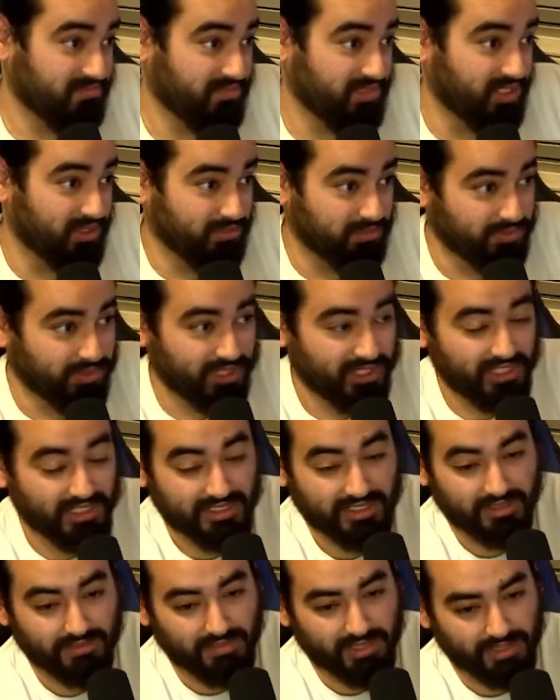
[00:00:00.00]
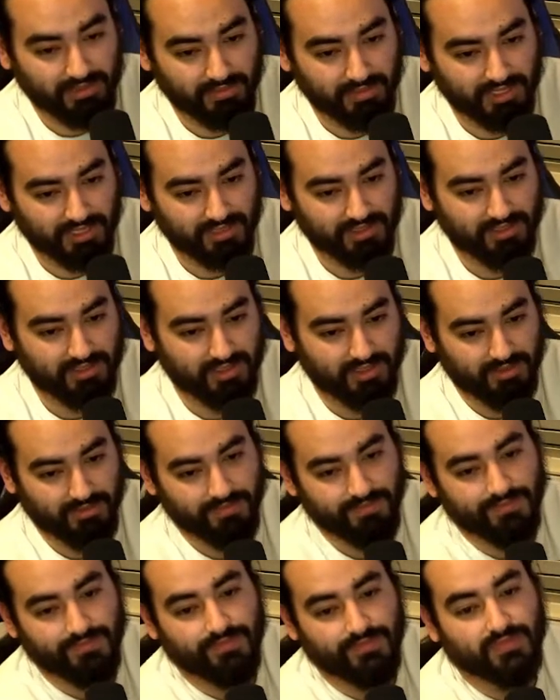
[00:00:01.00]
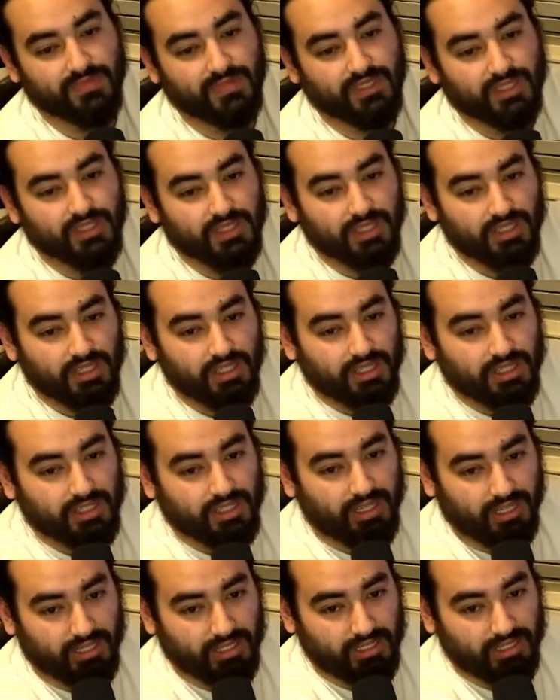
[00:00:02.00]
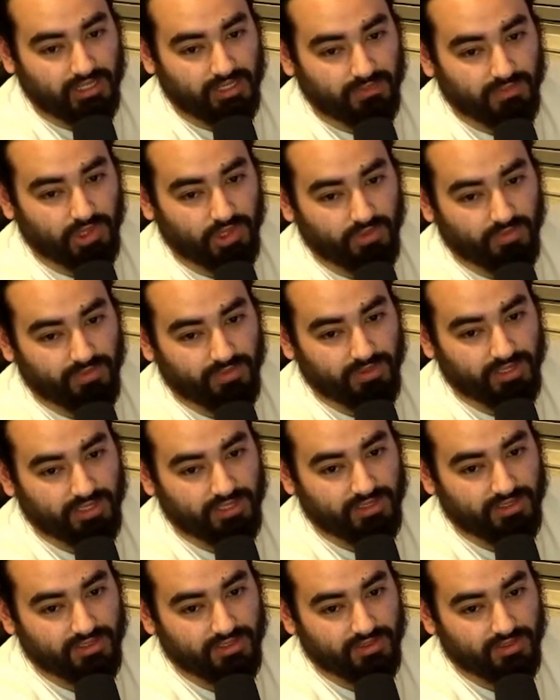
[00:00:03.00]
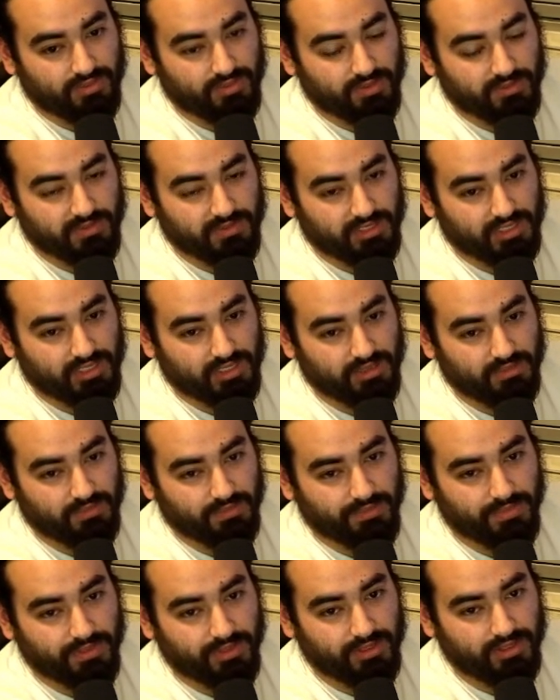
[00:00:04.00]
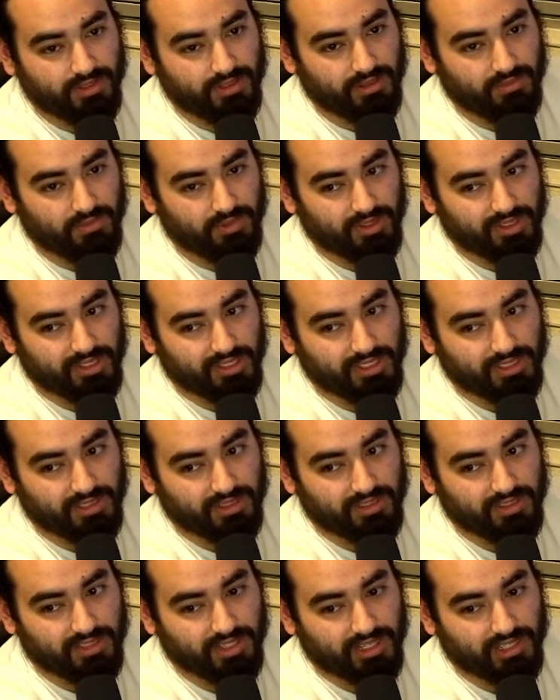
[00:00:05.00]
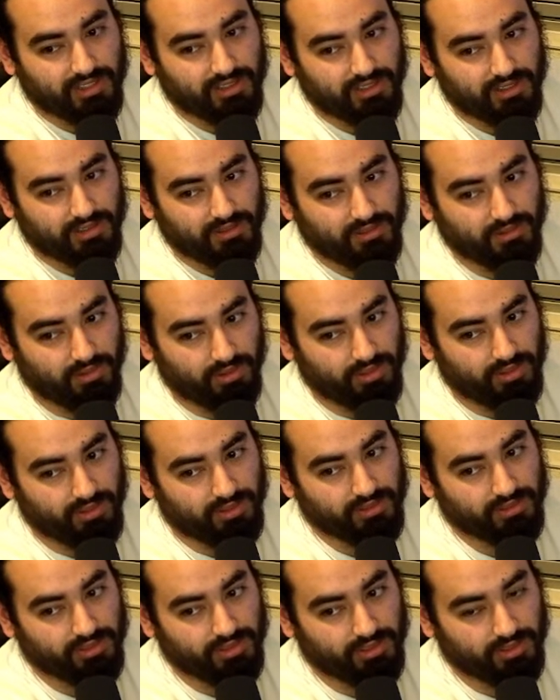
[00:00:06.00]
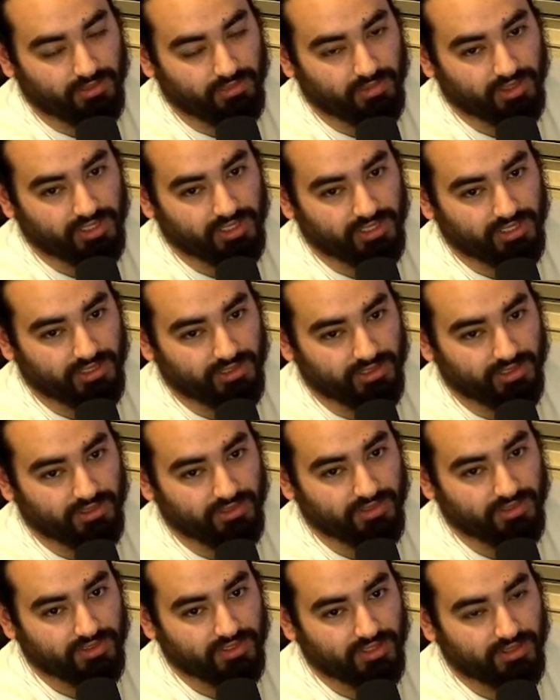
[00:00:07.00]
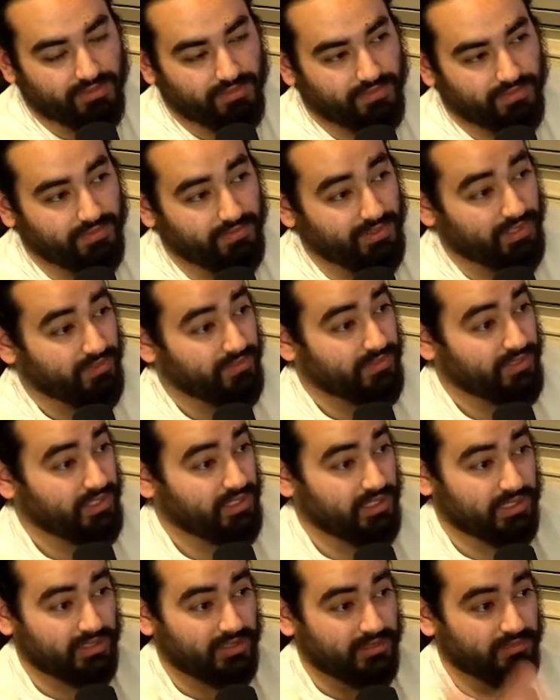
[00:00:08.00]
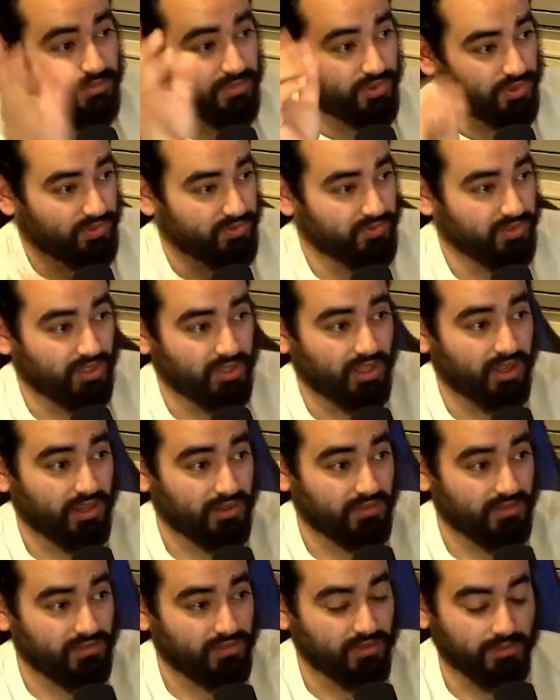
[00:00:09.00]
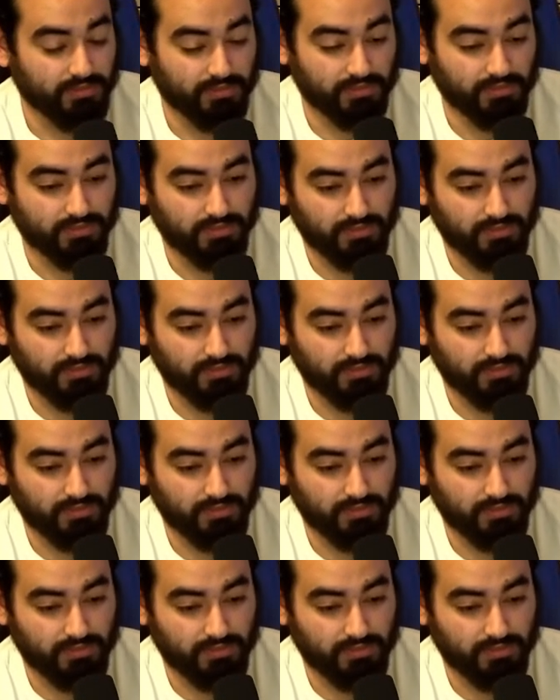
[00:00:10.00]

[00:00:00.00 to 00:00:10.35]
pretty decent in my opinion. So yeah, hopefully these two women keep working together or, working on their own stuff. Velvet has improved a lot in